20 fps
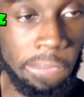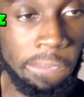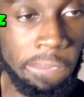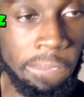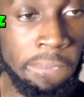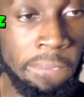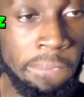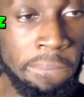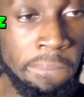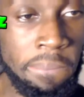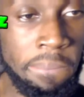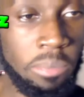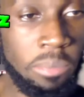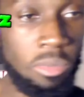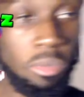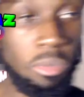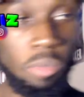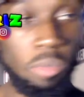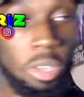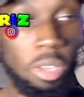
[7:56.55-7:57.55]
Big man
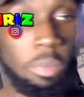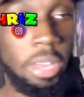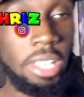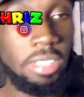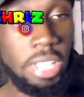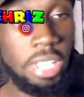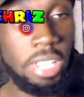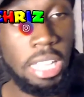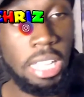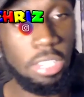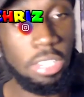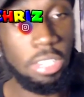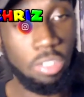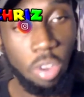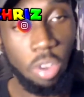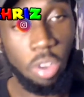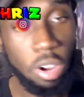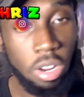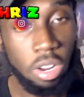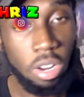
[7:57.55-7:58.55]
still ain't scored though.
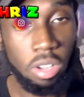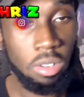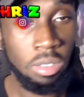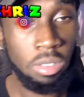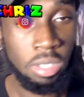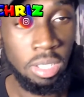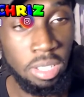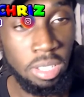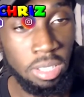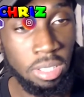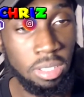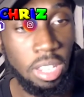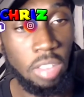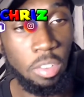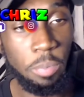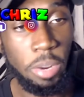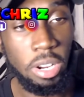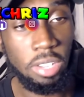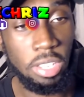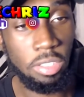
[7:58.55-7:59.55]
Kendrick Perkins ain't
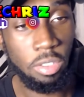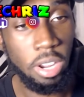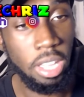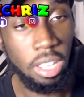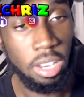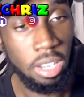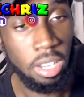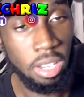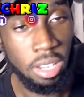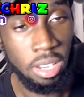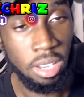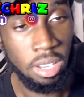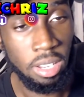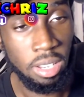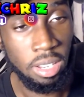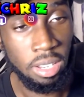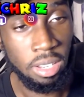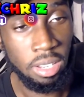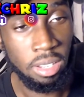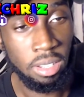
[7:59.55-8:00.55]
scored yet.
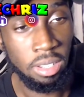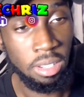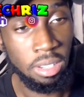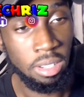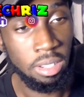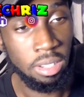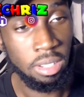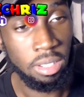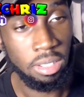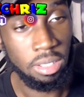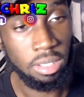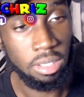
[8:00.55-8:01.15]
Good